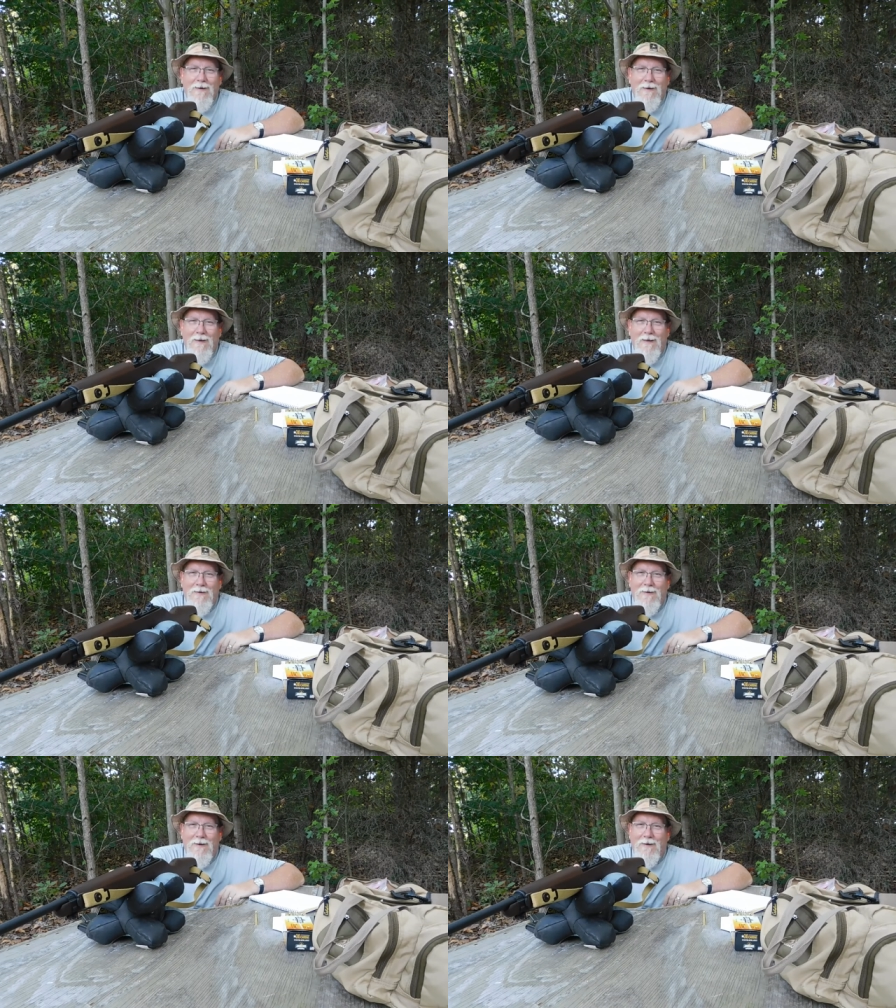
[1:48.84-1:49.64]

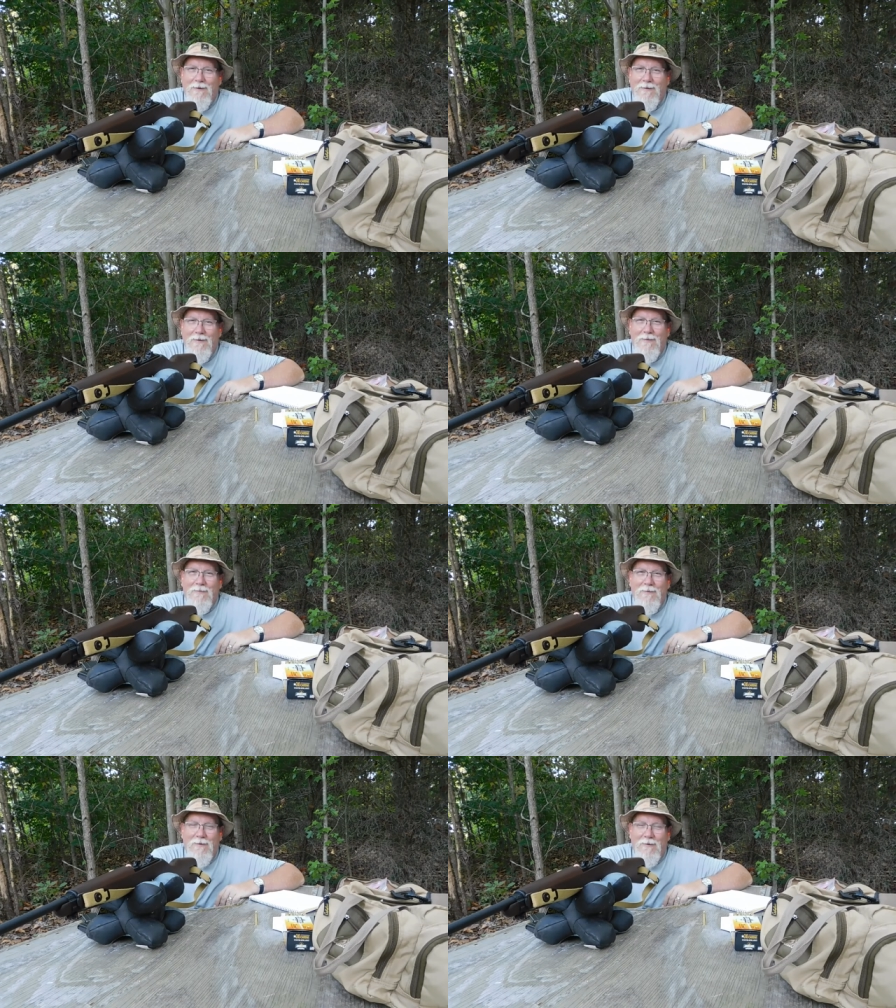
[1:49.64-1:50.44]
and uh, I,
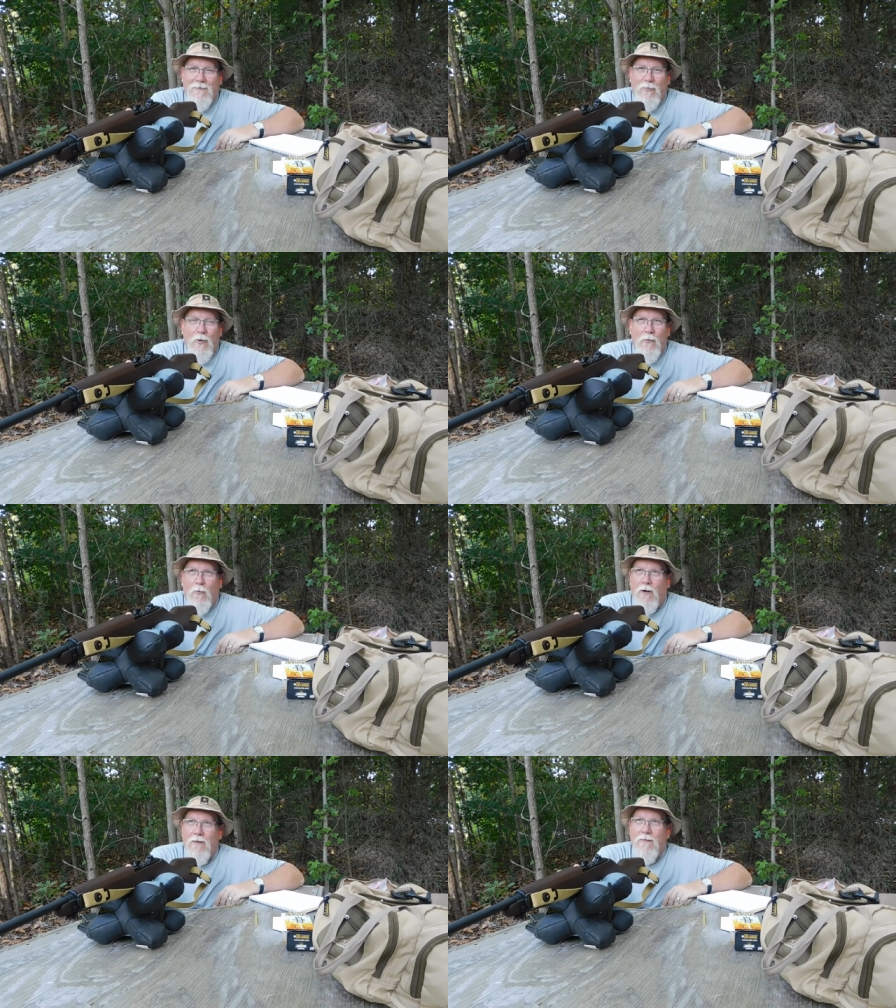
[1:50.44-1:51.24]
uh,
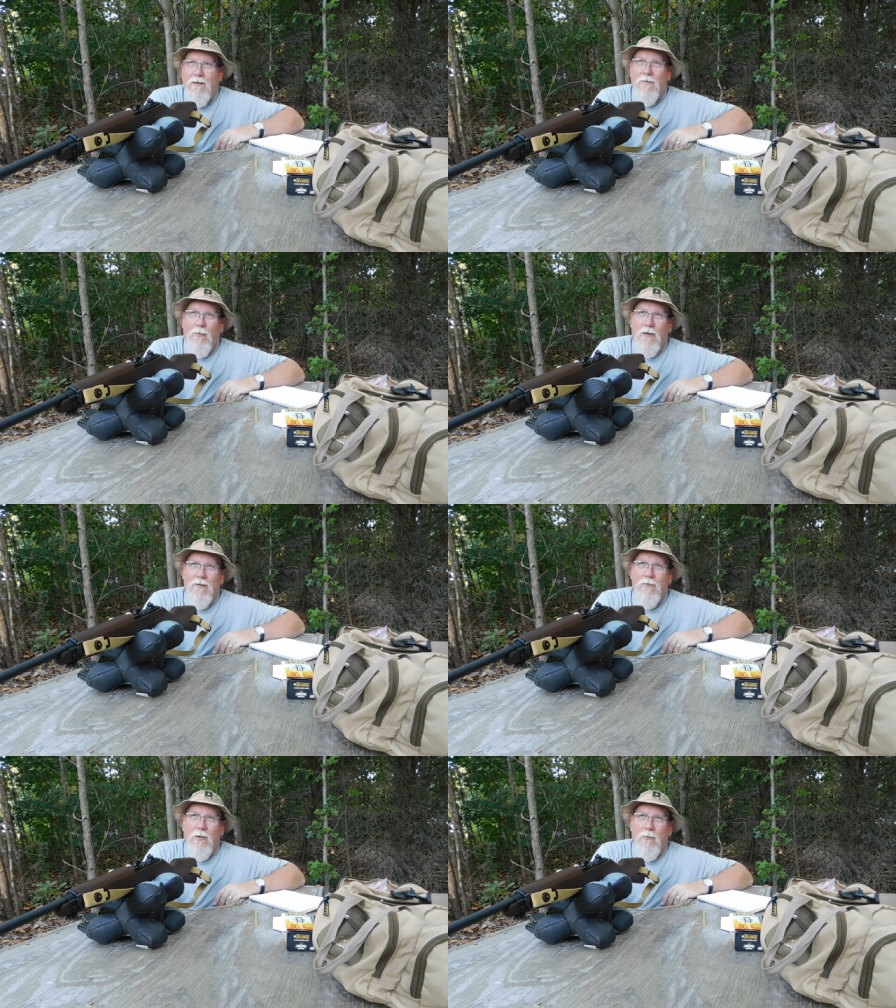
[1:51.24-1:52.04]
21, I think, 20,
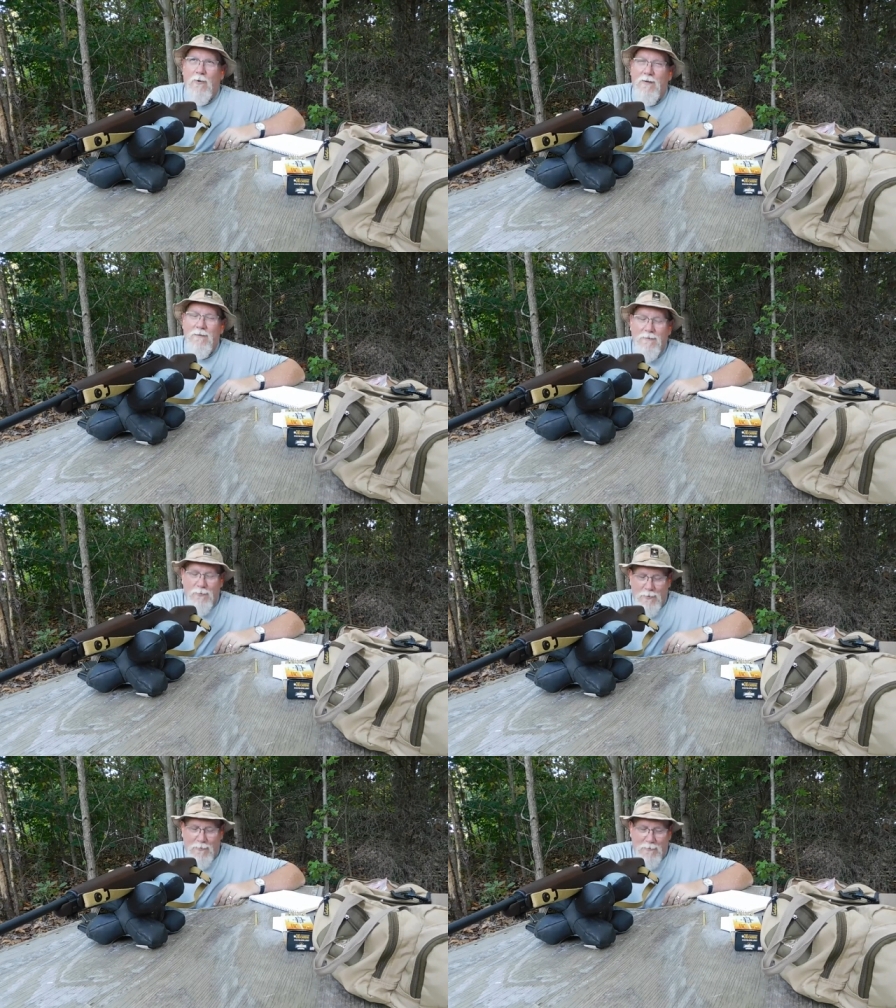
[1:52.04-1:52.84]
21,
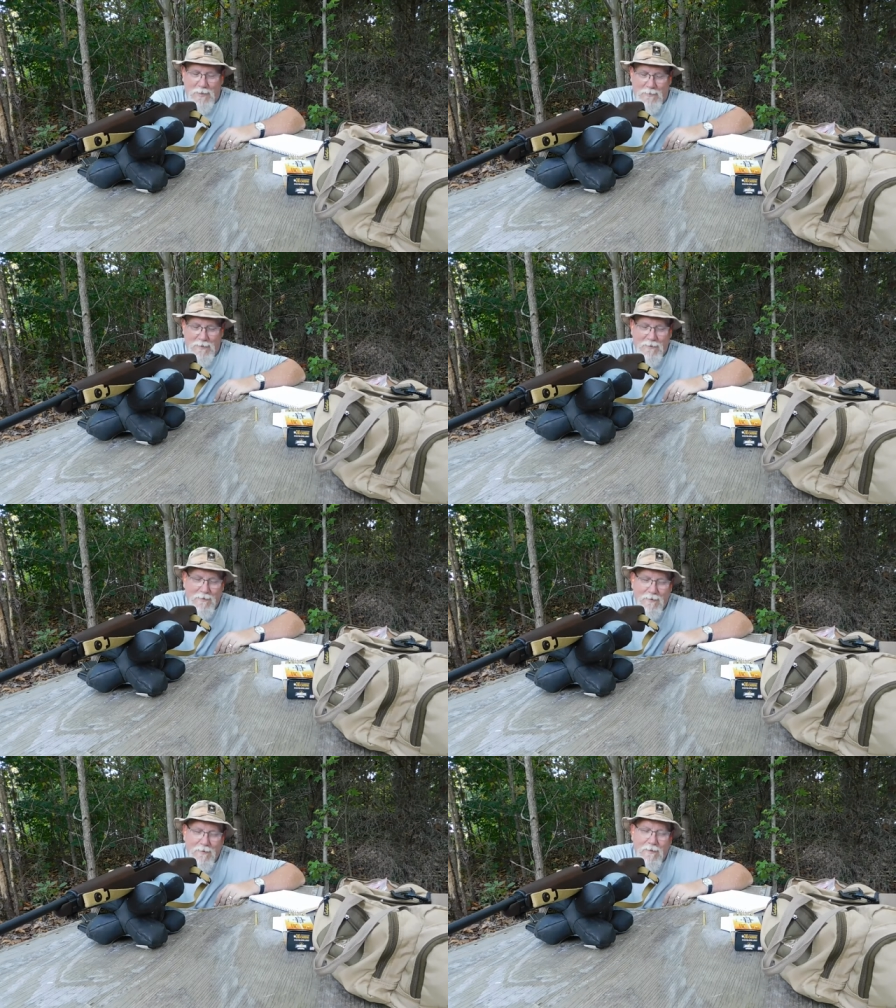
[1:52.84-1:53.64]
21 maybe.
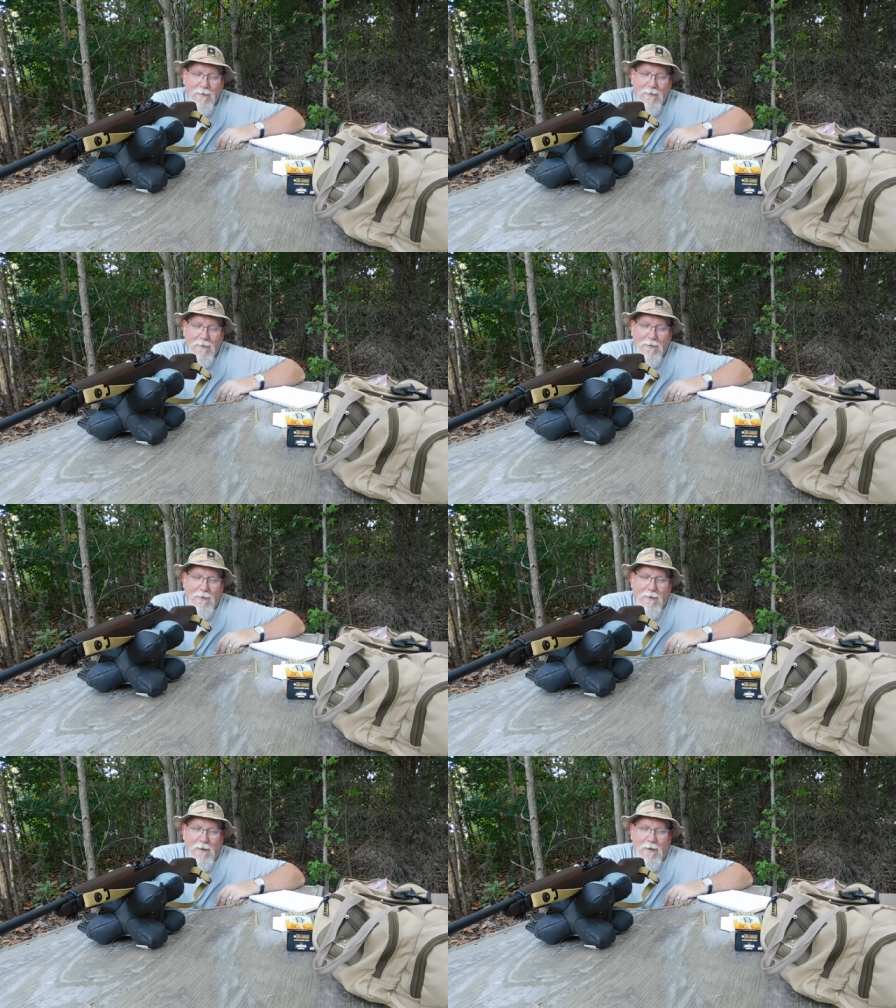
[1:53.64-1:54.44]

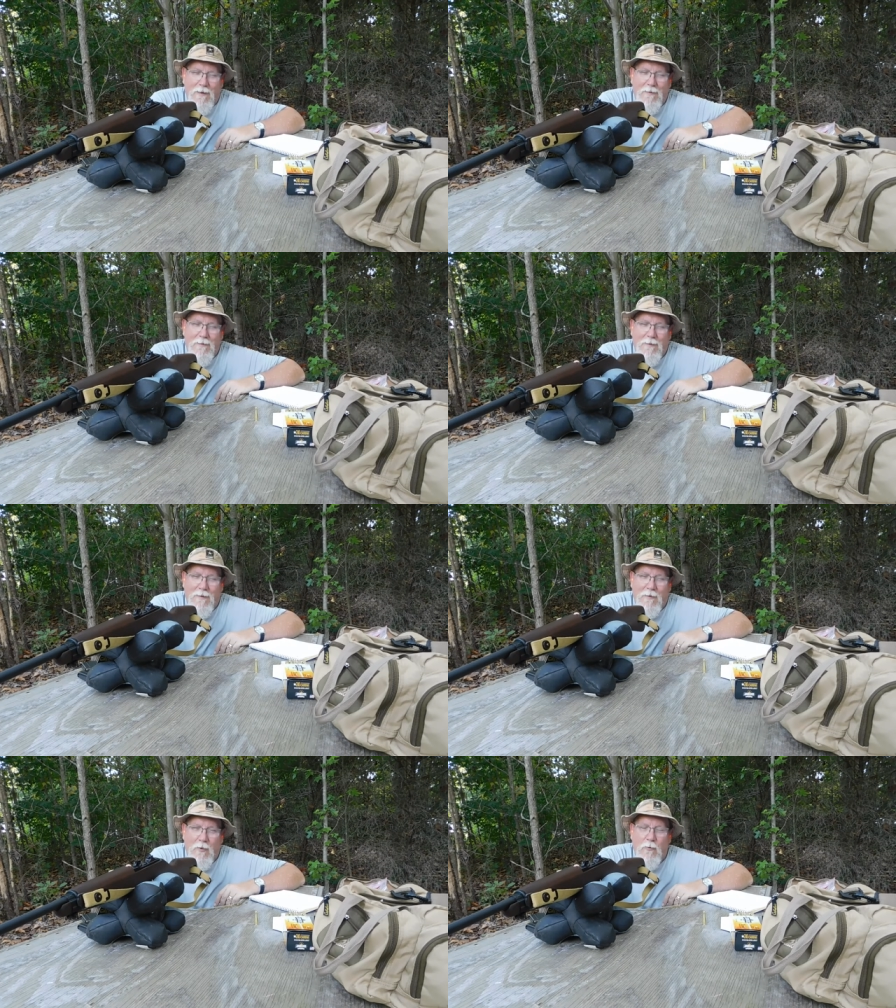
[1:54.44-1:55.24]
And uh, I
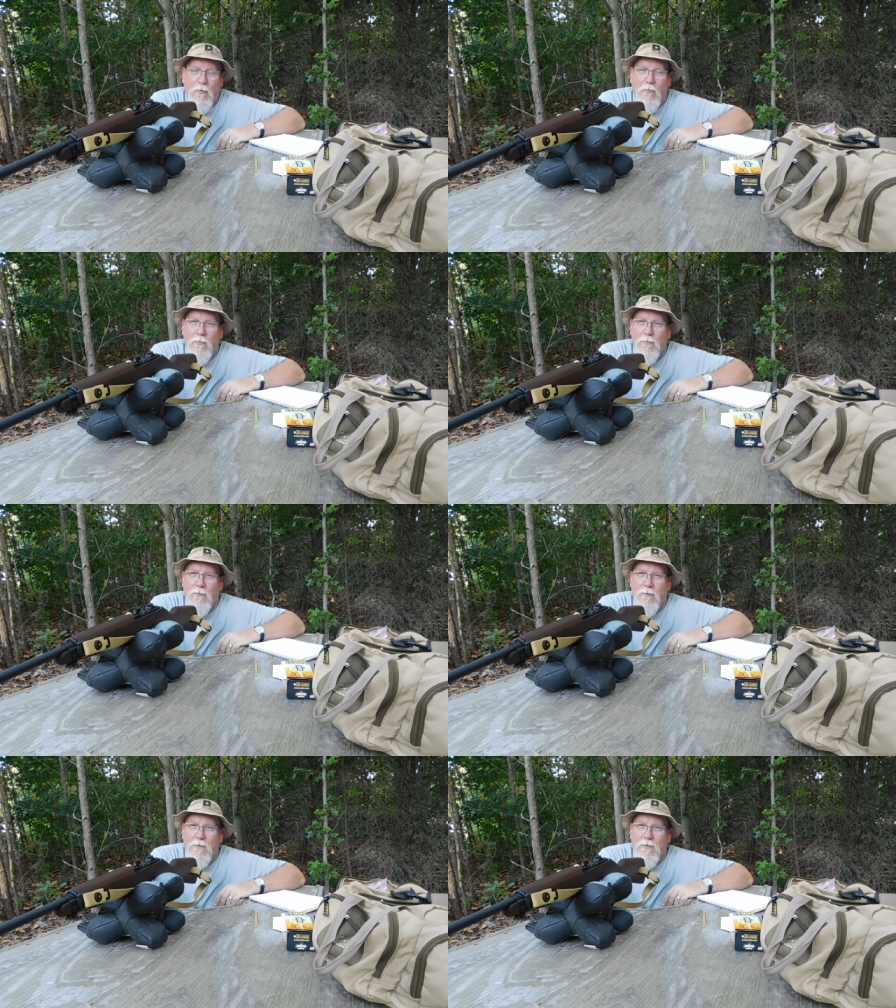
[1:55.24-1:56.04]
go
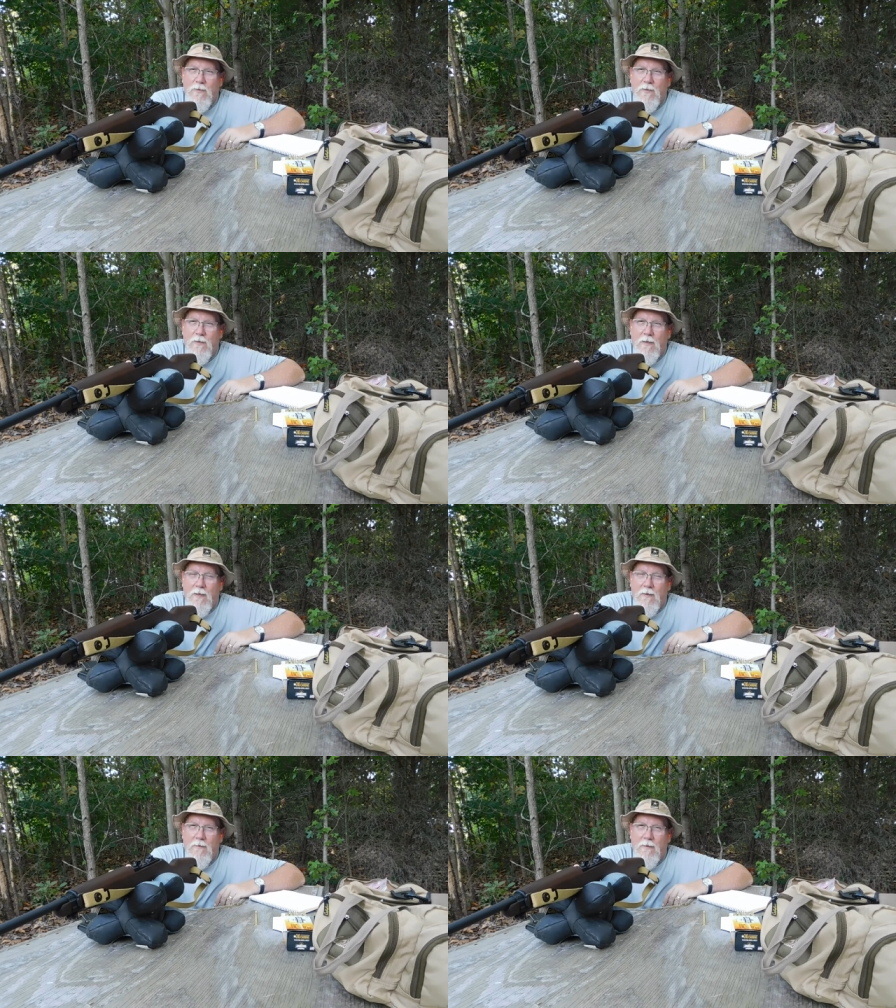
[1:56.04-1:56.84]
to the,
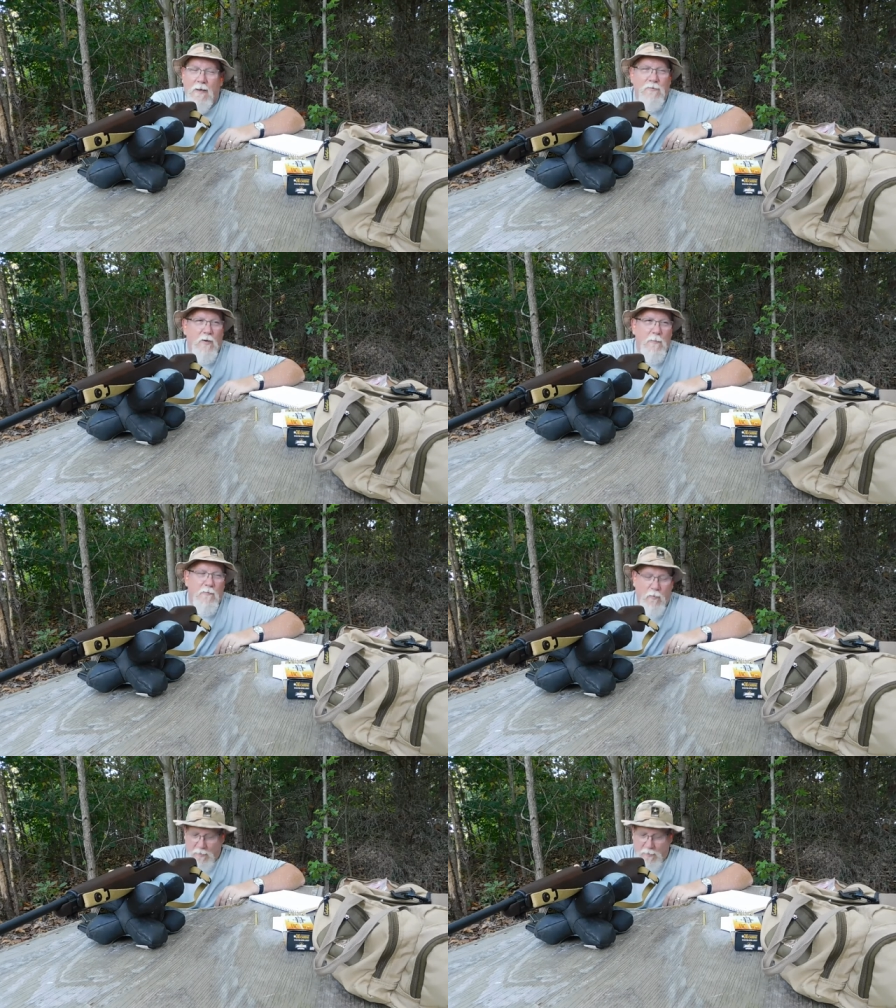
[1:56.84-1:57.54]
uh, yeah, it's right before